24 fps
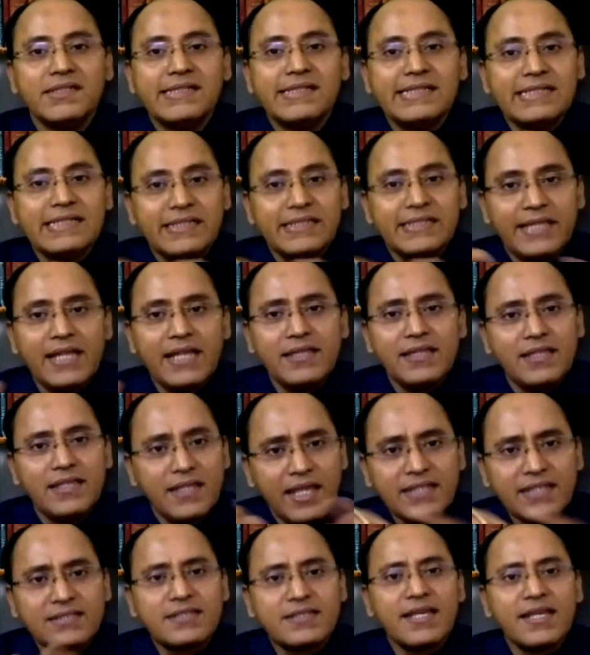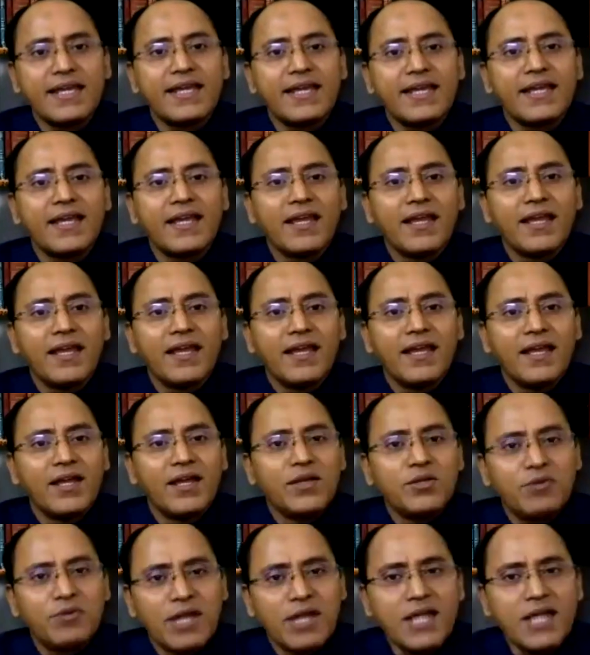Then the next day,
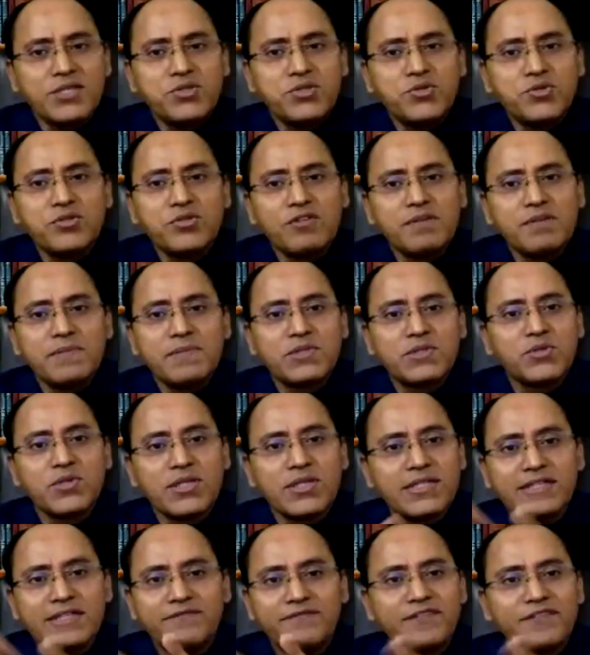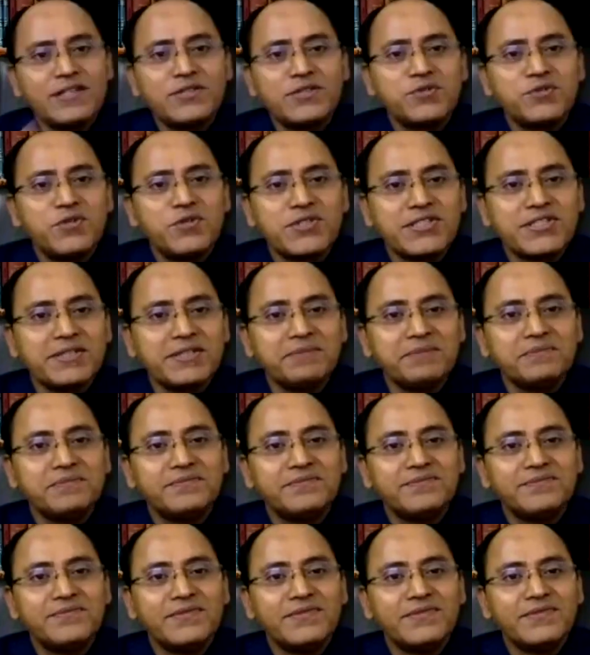your attitude will be totally different towards him.
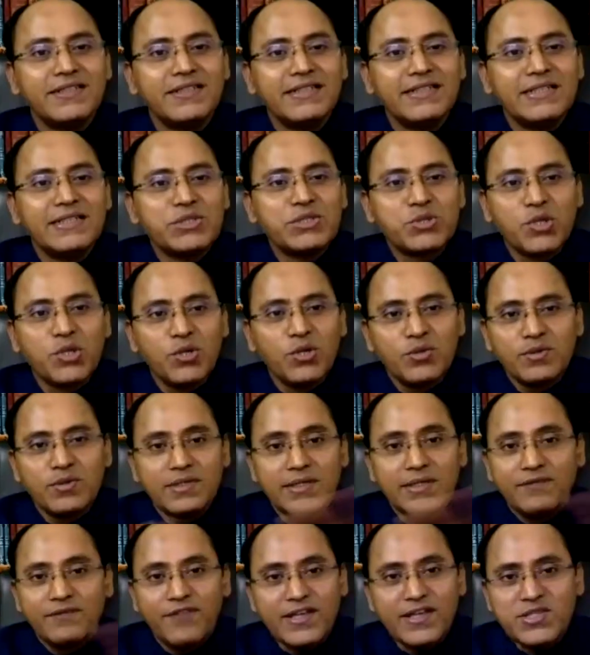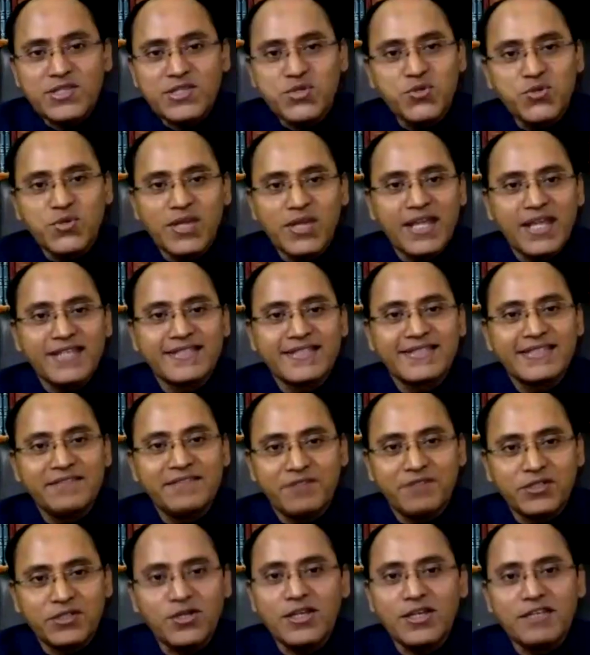So, first two days, if
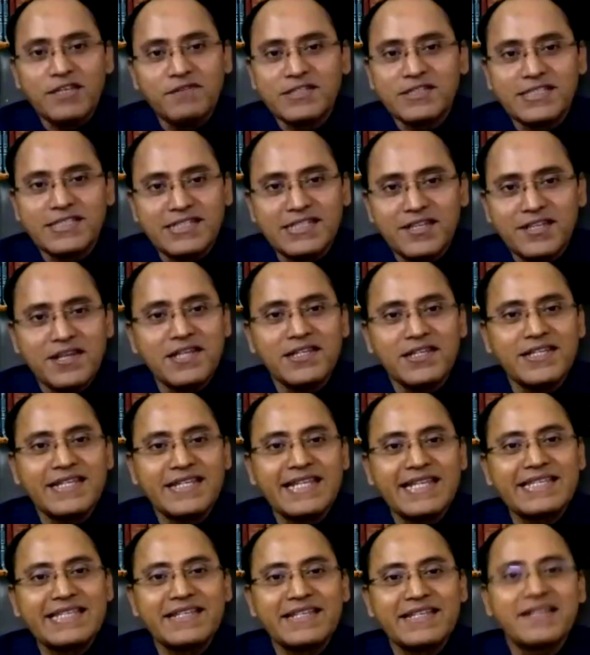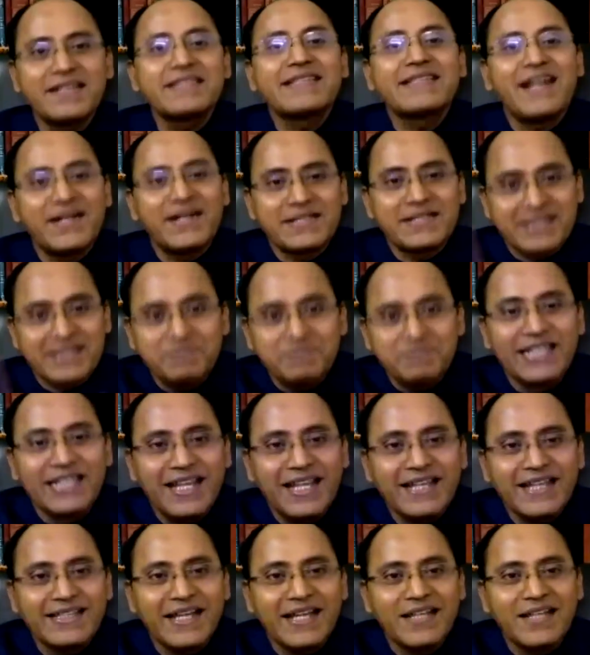at all he was inherently dangerous or something like
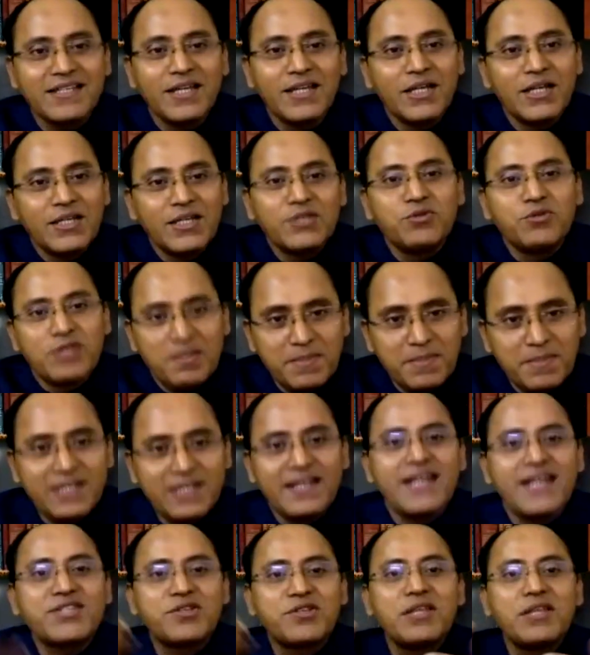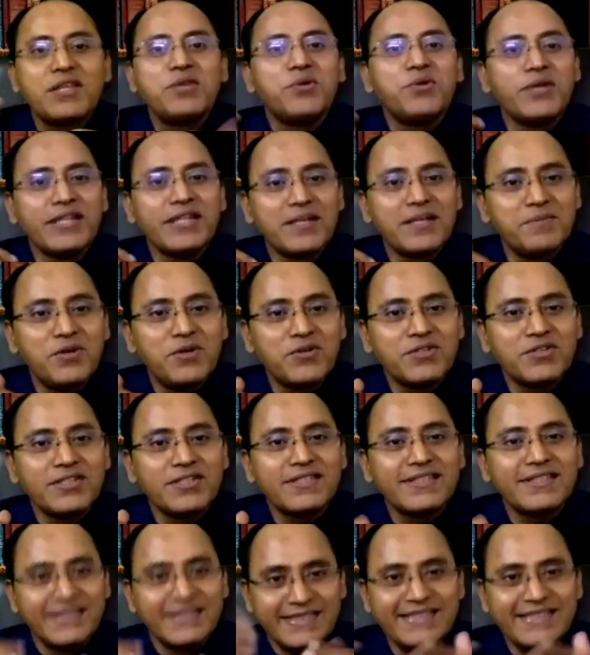that, you would have been naturally knowing about it.
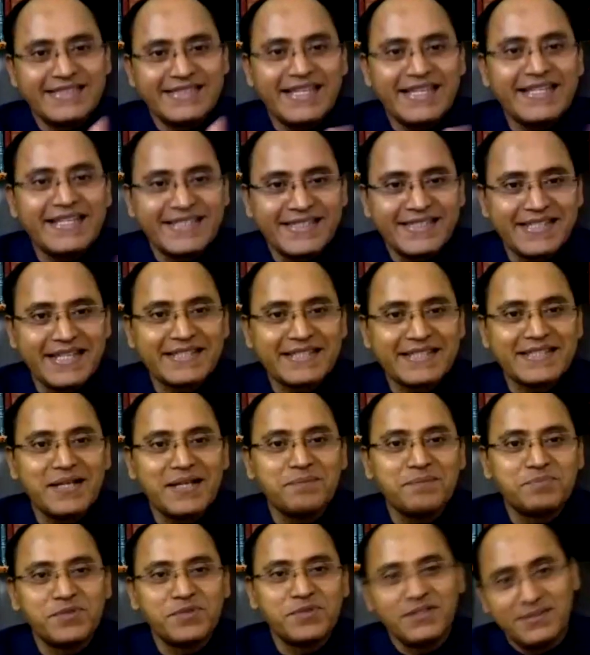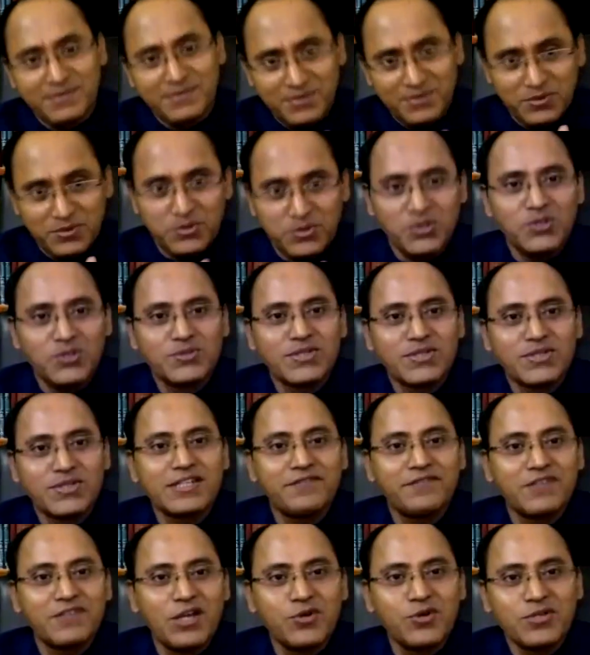He says, as an example, though sort of
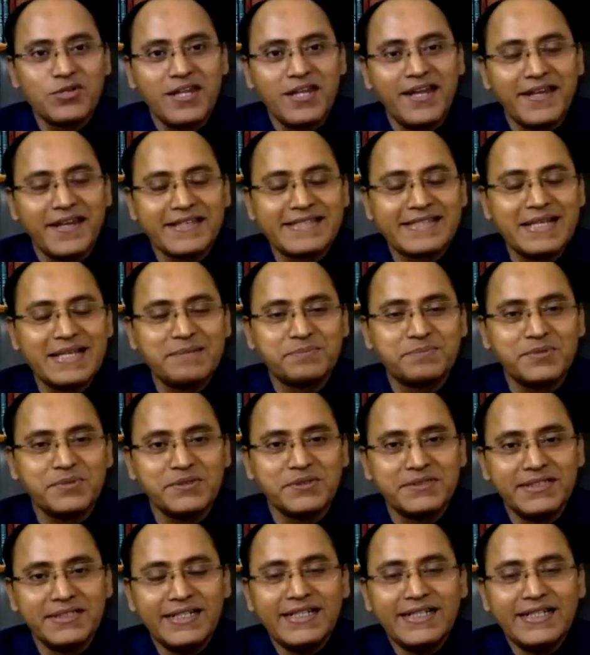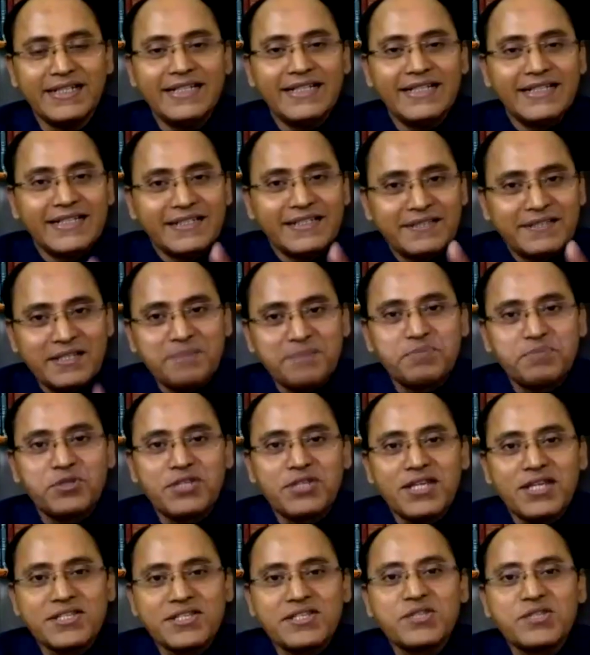an outlier example, the
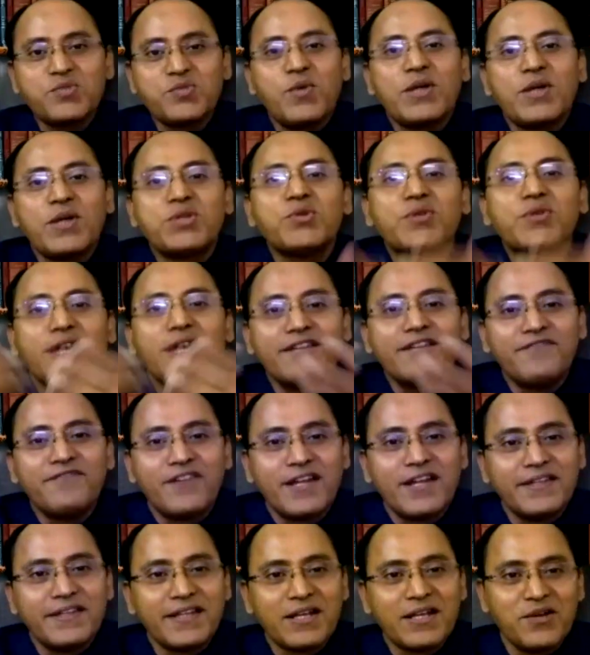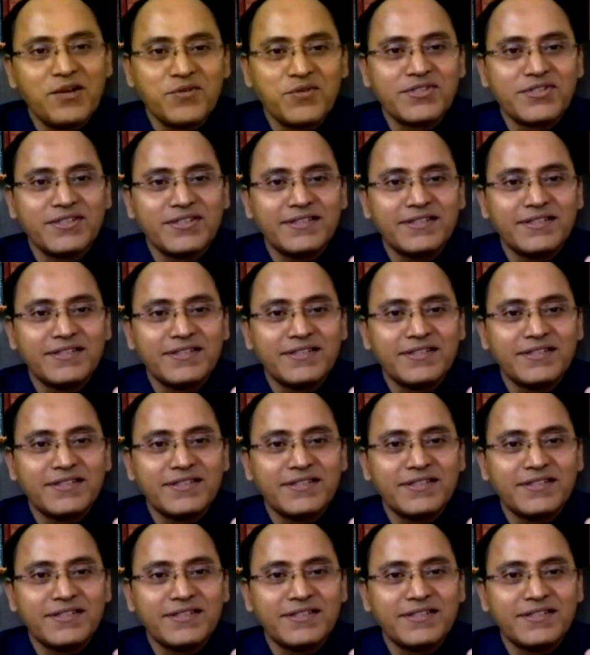reputation is what you confer on the counsel.